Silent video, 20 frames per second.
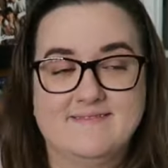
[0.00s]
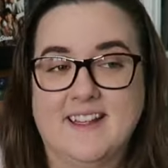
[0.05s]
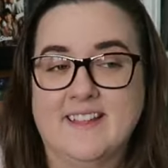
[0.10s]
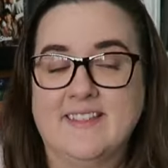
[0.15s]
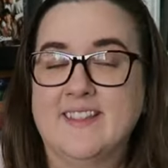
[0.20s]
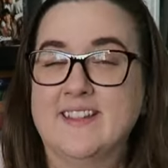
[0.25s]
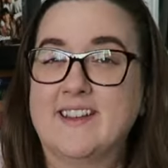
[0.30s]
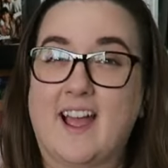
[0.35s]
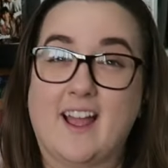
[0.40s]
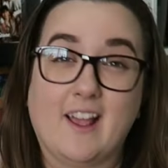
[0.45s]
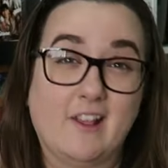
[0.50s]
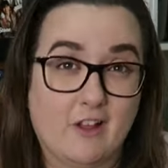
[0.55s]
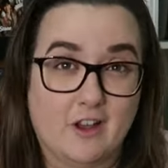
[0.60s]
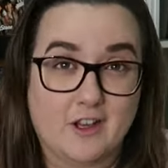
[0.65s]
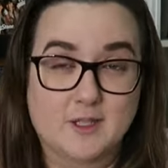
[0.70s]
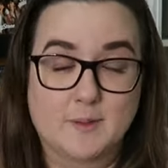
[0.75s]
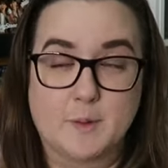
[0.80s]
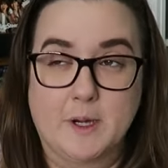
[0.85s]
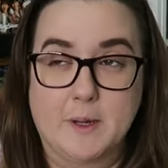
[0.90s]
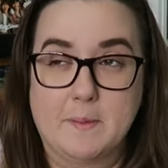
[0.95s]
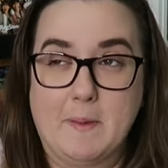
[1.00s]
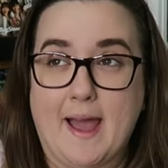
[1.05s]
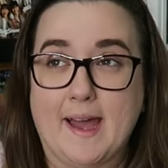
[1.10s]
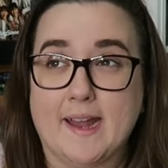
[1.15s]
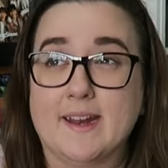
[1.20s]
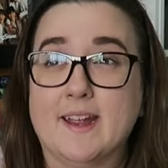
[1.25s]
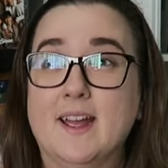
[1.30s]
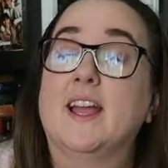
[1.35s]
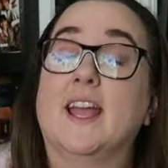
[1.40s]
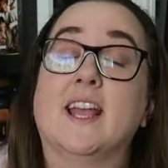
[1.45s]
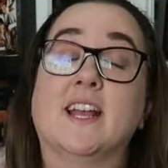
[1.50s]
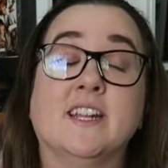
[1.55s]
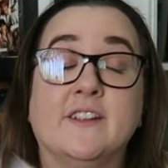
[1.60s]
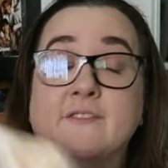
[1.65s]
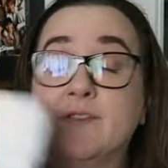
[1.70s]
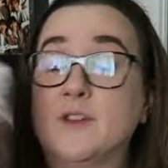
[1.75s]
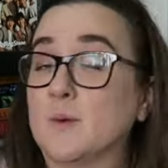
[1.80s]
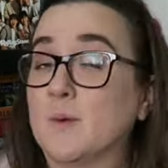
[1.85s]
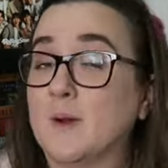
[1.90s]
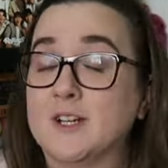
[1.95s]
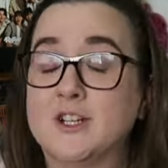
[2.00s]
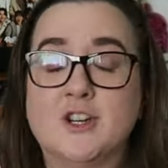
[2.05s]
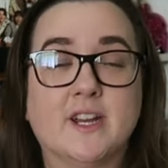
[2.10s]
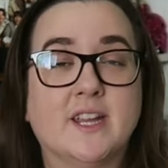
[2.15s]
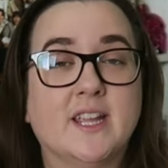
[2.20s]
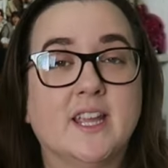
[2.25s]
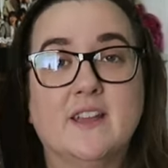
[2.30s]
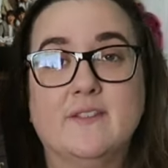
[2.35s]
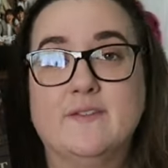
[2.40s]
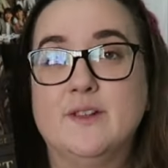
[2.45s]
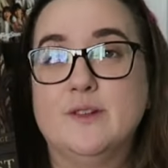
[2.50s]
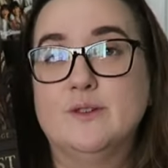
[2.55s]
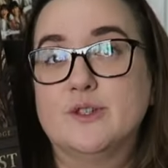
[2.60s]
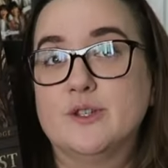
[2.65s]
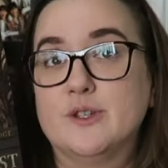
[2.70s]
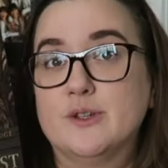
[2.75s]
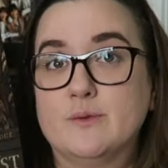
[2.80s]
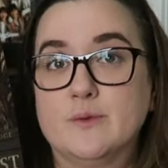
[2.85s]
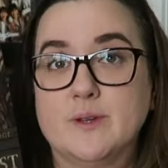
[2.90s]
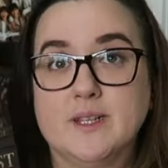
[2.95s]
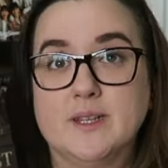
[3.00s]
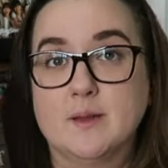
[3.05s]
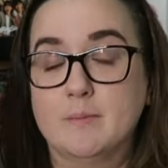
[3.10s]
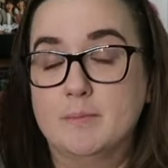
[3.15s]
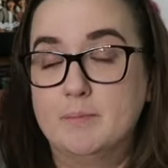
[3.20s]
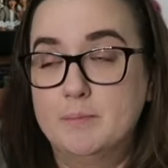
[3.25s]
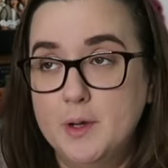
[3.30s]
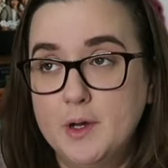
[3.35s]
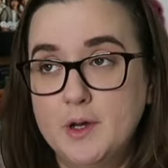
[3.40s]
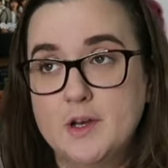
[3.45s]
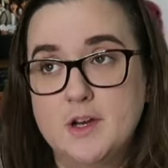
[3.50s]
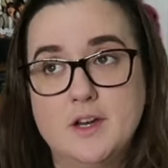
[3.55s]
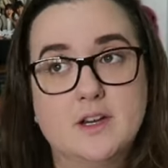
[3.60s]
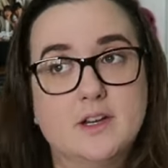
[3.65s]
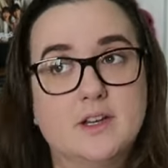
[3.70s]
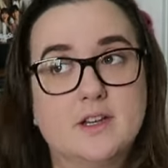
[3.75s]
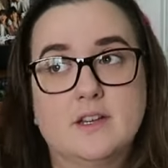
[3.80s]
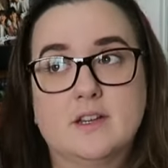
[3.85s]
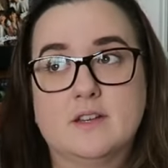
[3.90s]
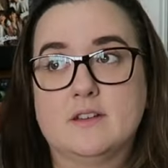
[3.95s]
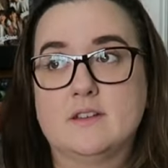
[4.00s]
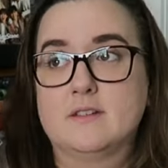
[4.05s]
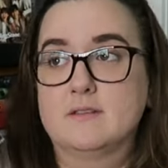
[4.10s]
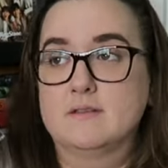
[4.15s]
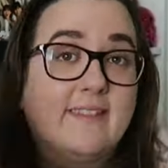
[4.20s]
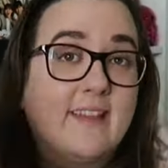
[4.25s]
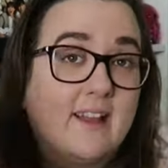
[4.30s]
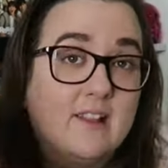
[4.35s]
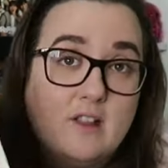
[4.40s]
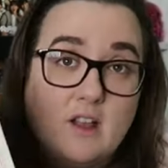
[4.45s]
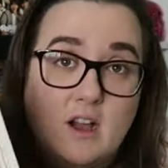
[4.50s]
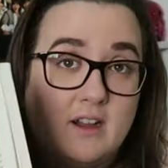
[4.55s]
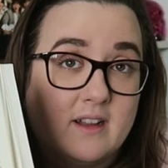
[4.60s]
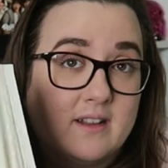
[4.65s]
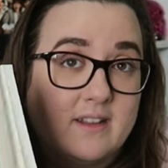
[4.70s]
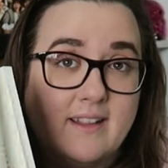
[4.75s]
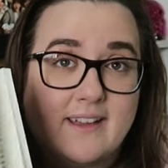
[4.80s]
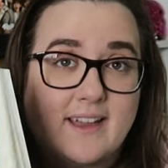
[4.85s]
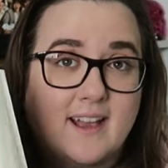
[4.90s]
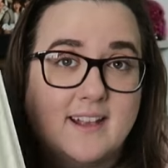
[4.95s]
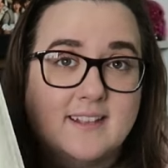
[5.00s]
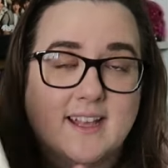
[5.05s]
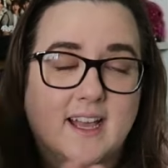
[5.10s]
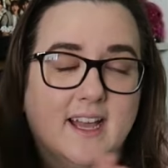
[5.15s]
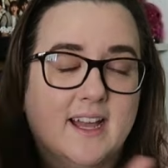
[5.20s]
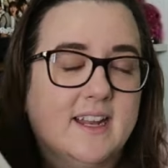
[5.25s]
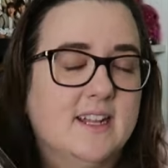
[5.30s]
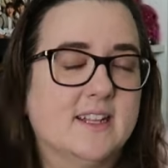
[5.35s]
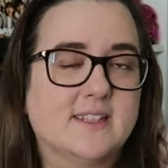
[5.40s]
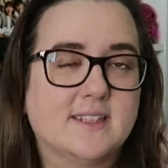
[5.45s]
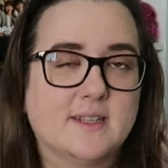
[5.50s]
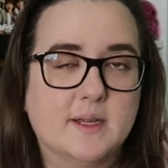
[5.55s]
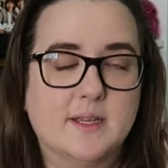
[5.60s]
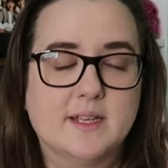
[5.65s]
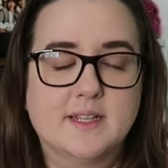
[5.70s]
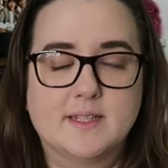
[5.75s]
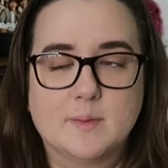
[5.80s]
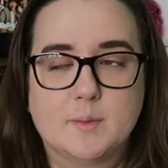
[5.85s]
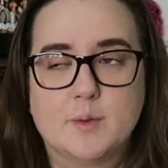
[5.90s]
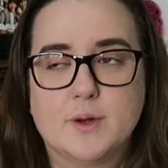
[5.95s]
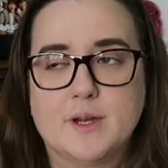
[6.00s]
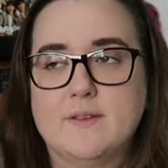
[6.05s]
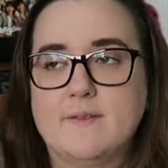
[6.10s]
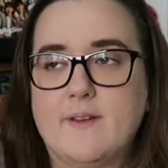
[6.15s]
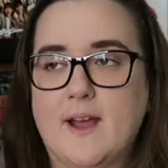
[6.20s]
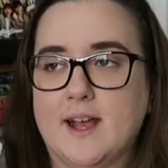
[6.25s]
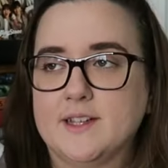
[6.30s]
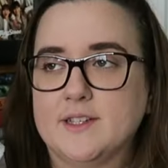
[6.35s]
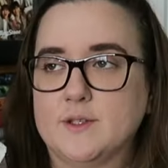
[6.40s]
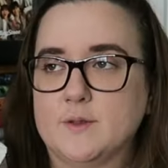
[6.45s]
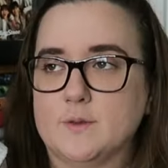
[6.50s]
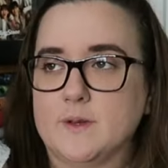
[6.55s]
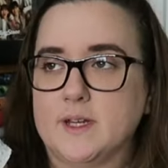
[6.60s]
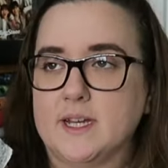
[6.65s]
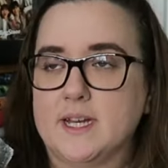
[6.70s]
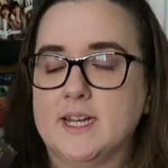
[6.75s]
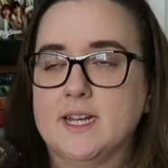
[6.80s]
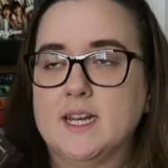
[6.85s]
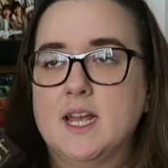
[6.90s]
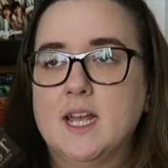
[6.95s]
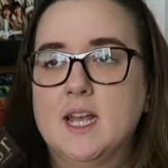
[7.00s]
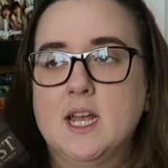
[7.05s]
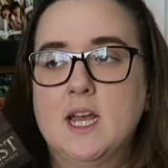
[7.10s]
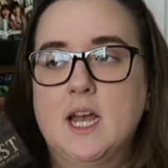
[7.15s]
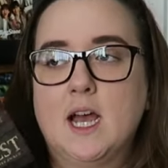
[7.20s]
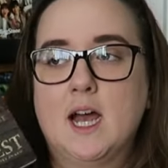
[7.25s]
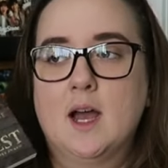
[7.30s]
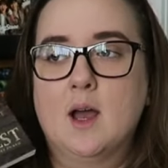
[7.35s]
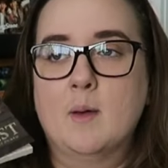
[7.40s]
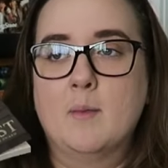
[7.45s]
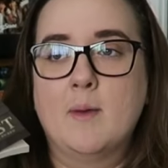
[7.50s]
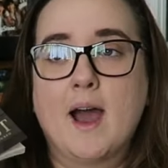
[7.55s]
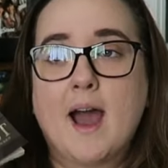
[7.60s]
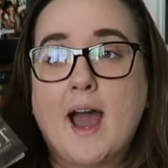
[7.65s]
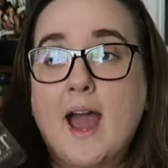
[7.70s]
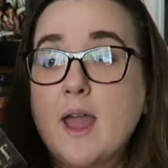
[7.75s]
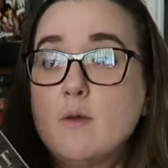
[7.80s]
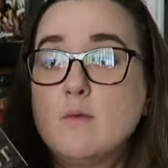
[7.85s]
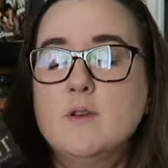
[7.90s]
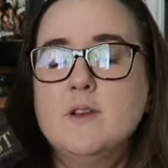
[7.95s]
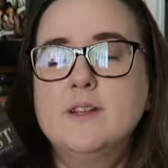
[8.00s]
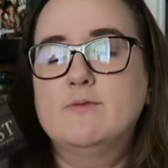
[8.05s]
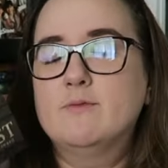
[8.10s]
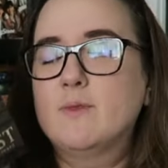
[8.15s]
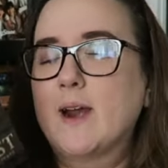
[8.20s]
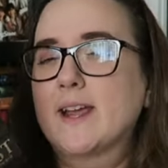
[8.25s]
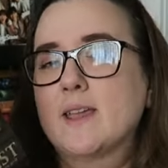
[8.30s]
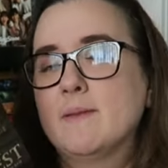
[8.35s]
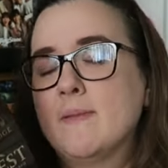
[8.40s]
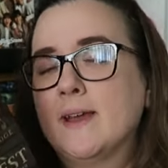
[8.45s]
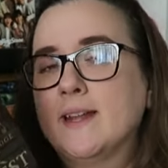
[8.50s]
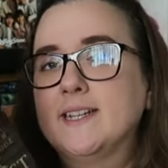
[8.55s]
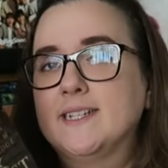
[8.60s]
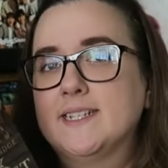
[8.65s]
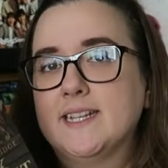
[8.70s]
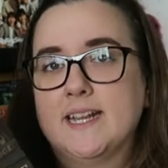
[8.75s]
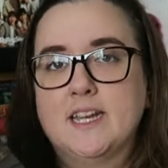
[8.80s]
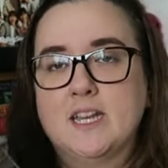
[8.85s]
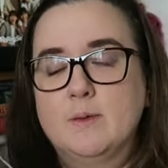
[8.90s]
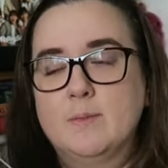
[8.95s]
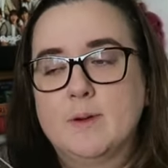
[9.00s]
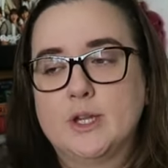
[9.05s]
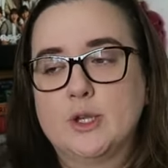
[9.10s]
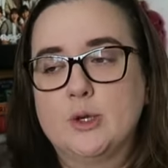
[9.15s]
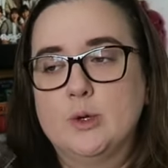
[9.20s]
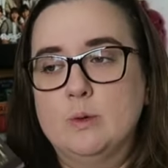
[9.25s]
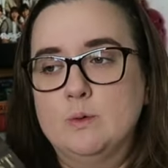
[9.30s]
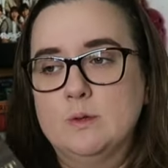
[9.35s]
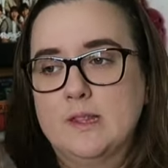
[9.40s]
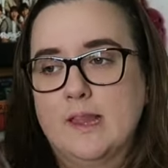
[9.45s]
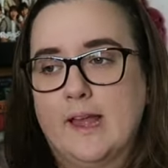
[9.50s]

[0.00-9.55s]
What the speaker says: and the dialogue's pretty bad. And if you're wondering if you should read the book, not that long, like I said, it's a pretty fast read. I would recommend it to anybody who